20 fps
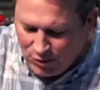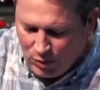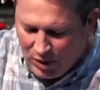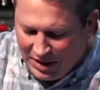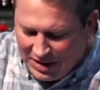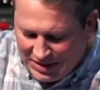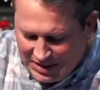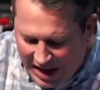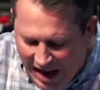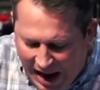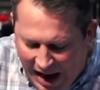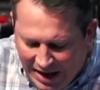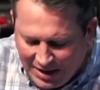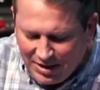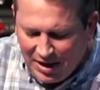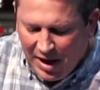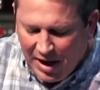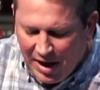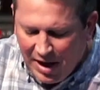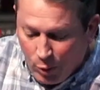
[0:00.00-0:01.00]
When
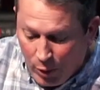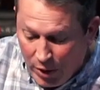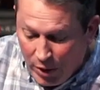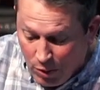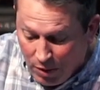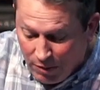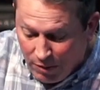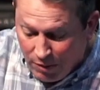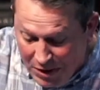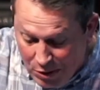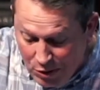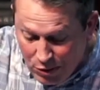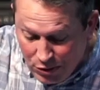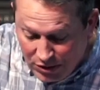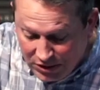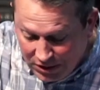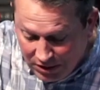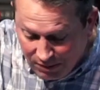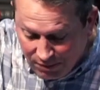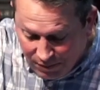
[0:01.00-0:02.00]
attacked, we
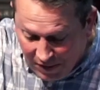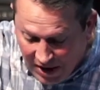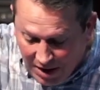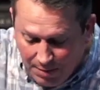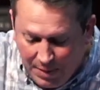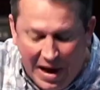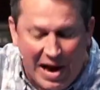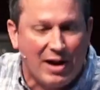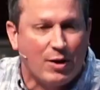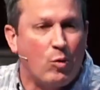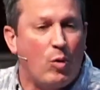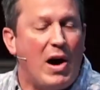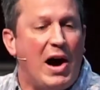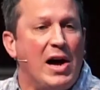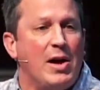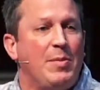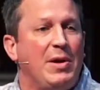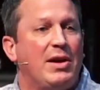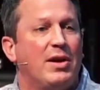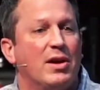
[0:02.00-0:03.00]
refuse to fight back.
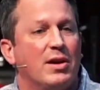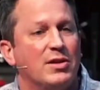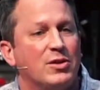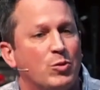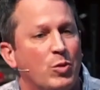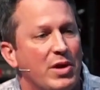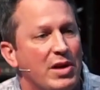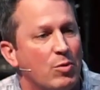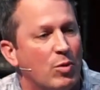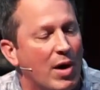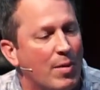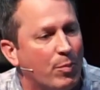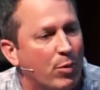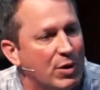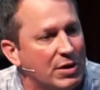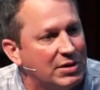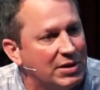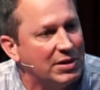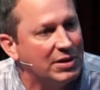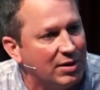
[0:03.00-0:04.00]
Why? Because we
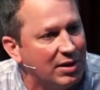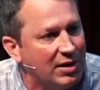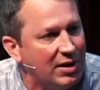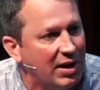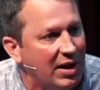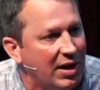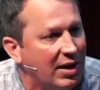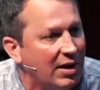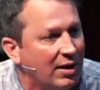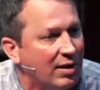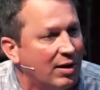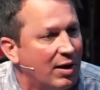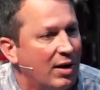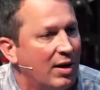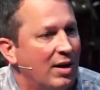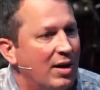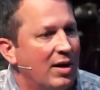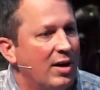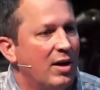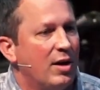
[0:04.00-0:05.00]
represent the King
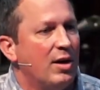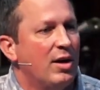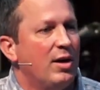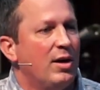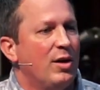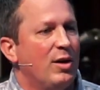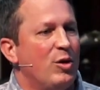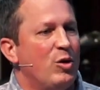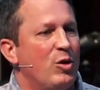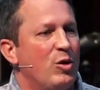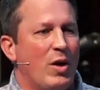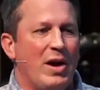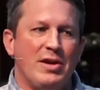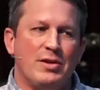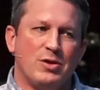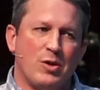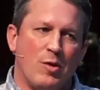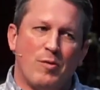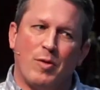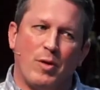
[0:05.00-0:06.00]
who
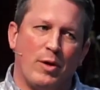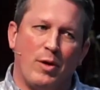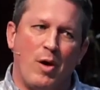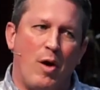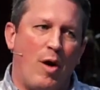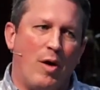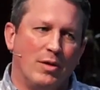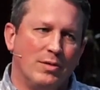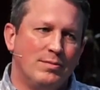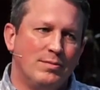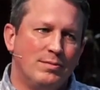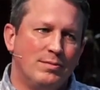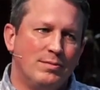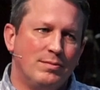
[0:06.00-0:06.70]
reigns over it all.